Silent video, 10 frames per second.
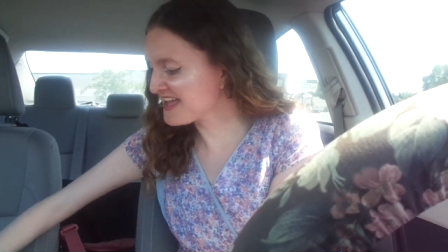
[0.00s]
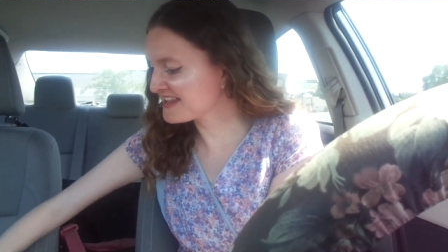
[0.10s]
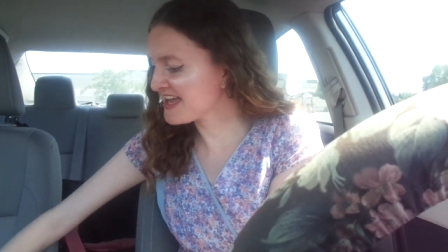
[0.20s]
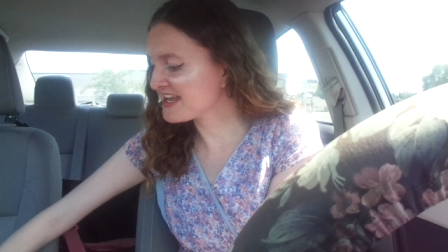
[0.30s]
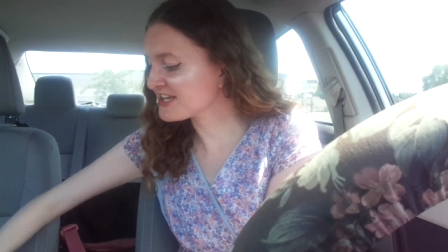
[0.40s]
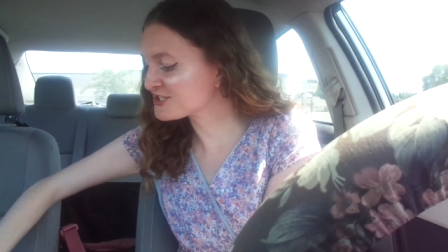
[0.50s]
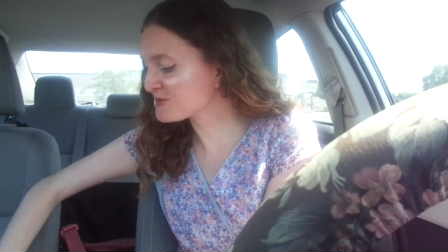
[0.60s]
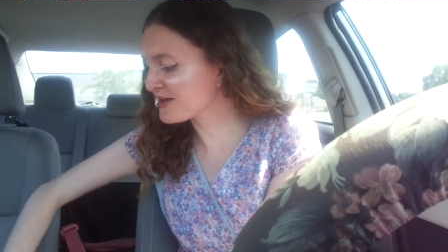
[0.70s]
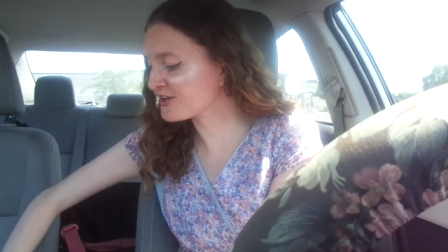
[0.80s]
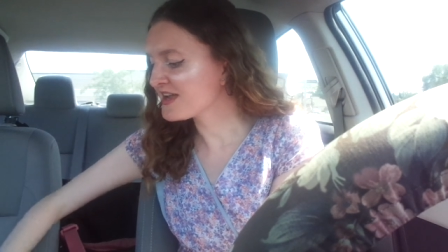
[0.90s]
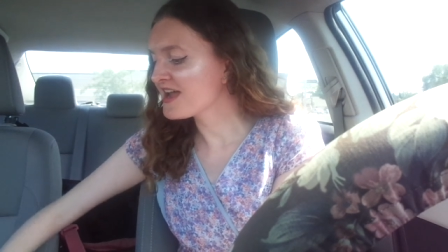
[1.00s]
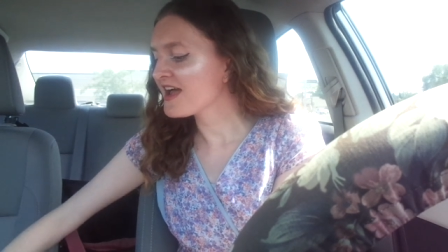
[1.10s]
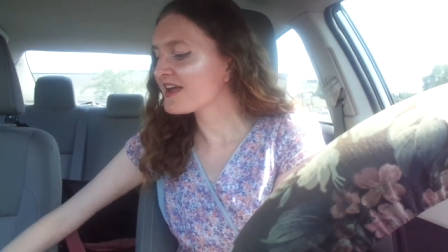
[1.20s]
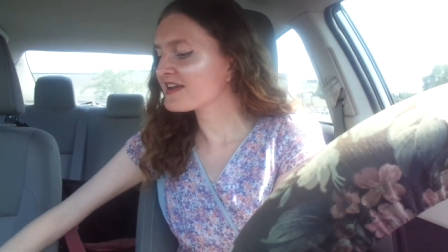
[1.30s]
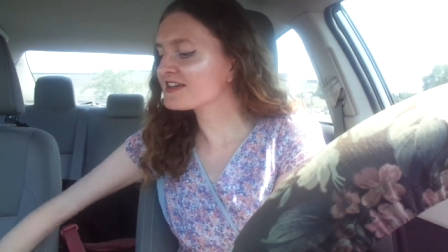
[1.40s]
and then a sweater.
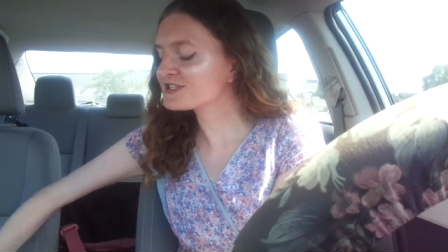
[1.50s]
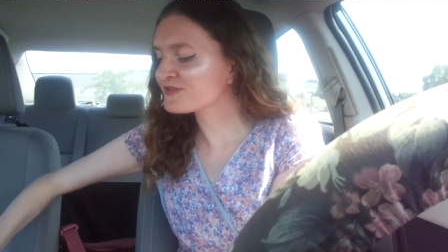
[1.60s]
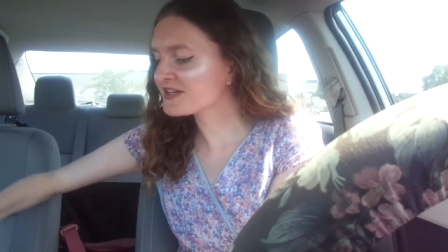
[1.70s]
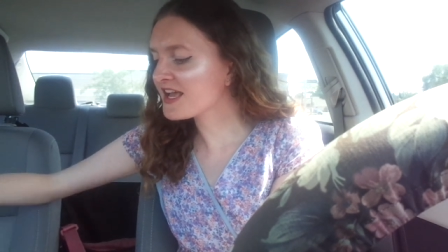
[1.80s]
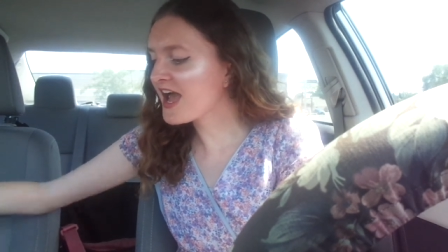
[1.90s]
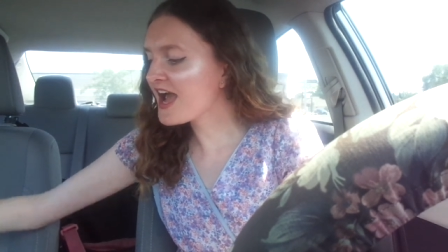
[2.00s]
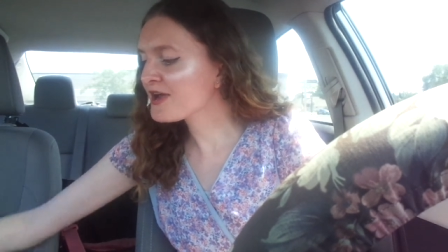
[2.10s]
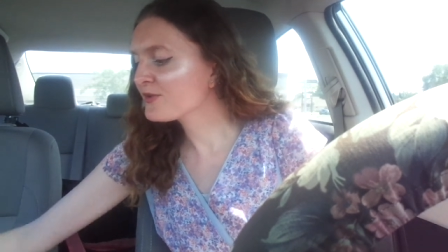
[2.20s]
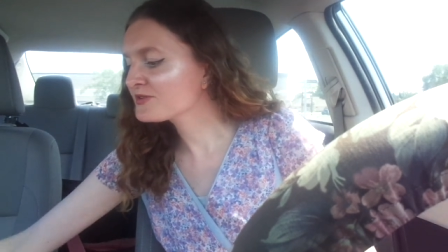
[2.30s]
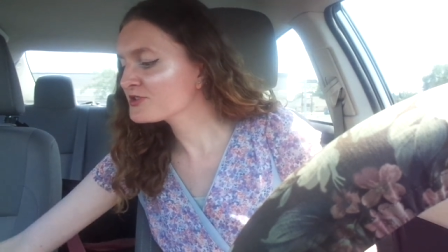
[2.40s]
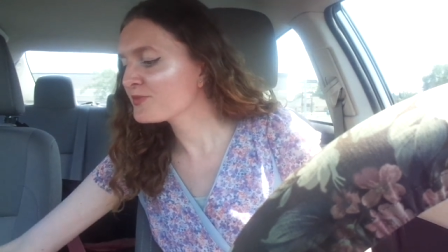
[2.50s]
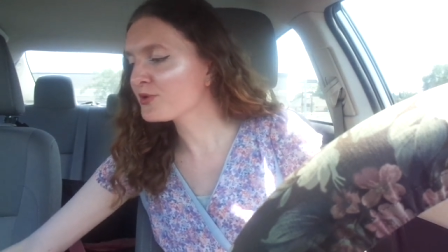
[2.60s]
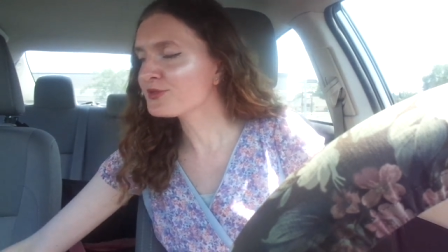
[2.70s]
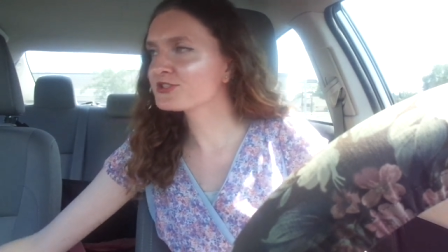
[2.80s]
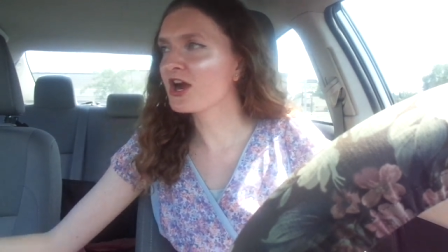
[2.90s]
It's funny, I went to
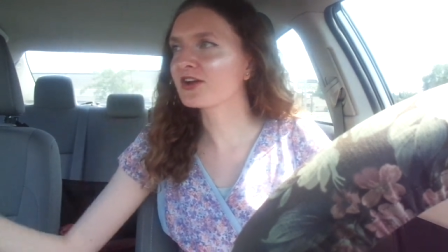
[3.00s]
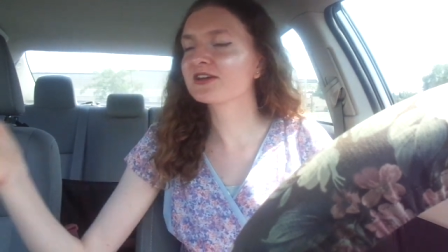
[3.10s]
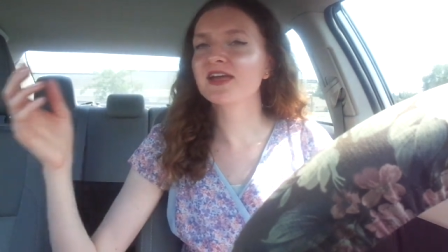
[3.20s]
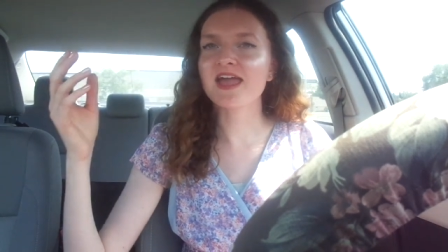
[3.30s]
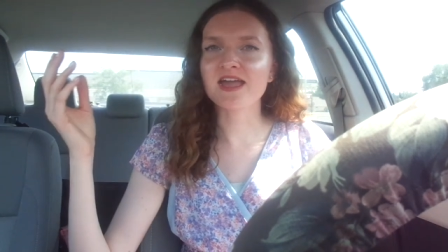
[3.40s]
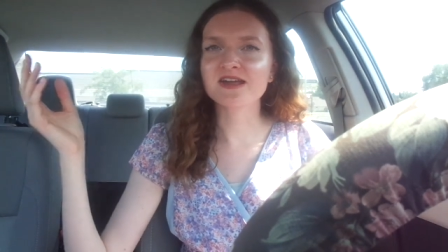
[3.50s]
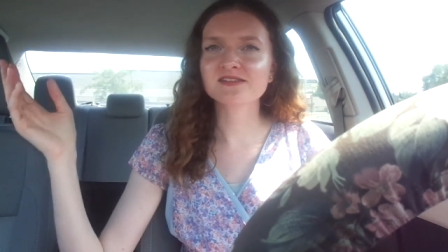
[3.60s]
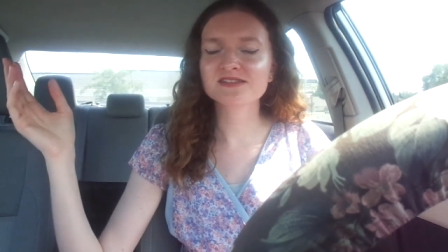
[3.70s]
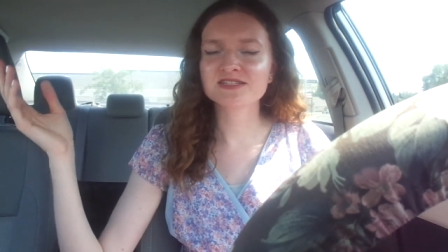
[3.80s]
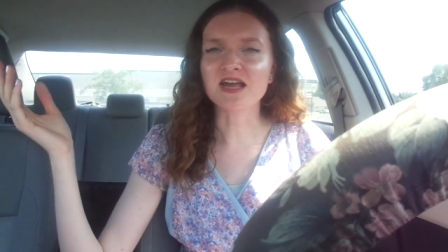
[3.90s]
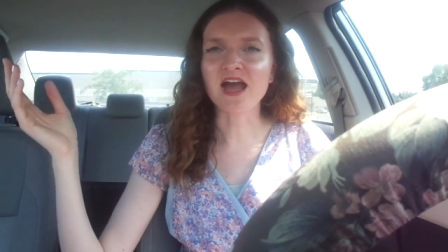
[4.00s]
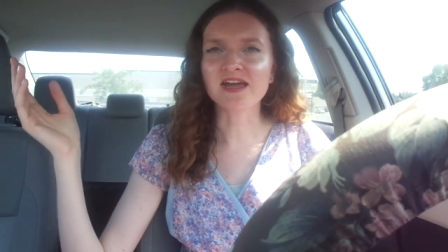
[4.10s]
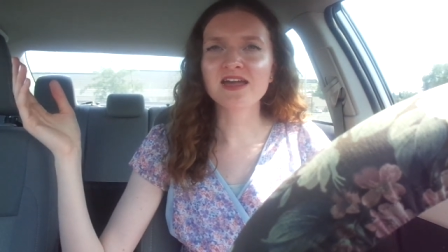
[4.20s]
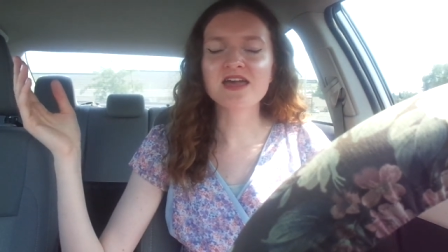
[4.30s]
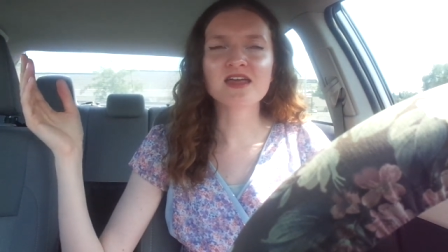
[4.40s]
both Target and the DI
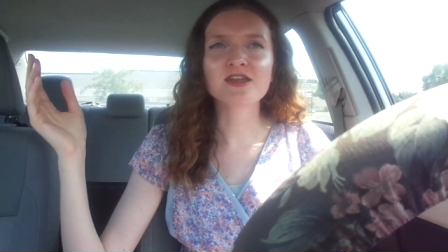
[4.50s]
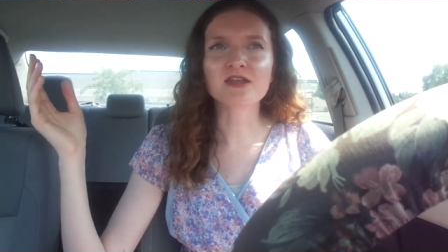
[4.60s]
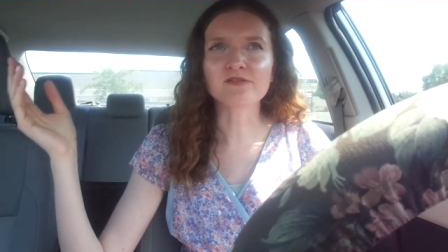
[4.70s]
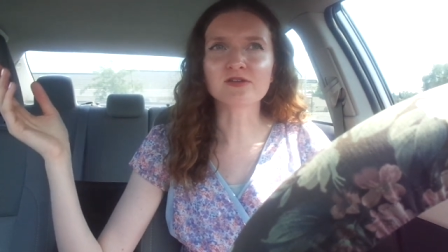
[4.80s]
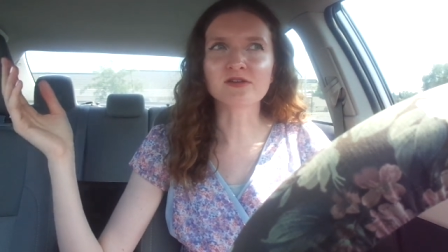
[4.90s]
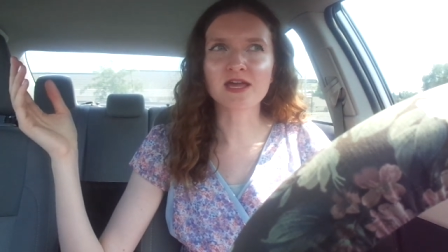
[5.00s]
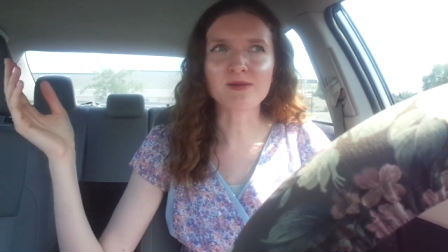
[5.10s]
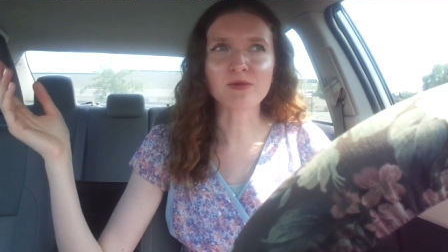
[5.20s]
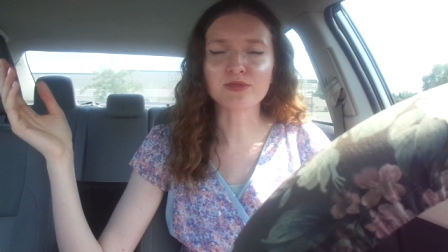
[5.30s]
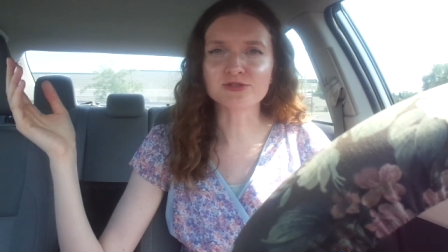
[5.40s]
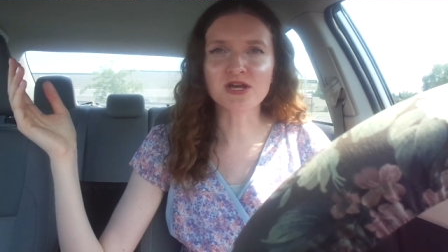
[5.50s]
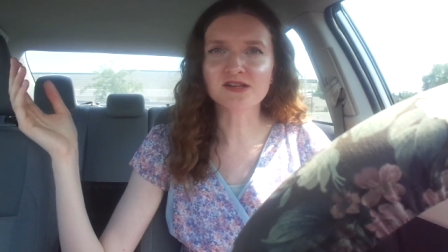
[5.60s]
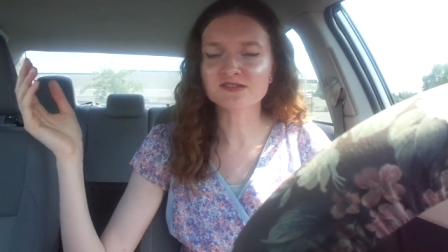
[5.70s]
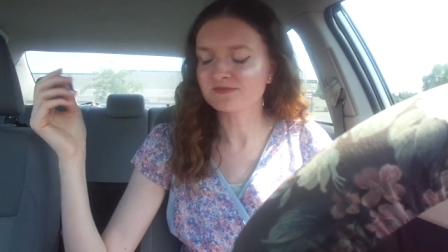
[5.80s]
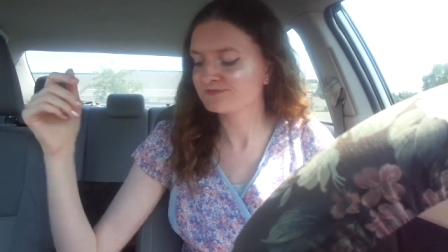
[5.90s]
and I never came out with a
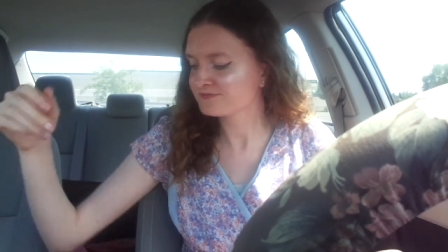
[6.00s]
dress.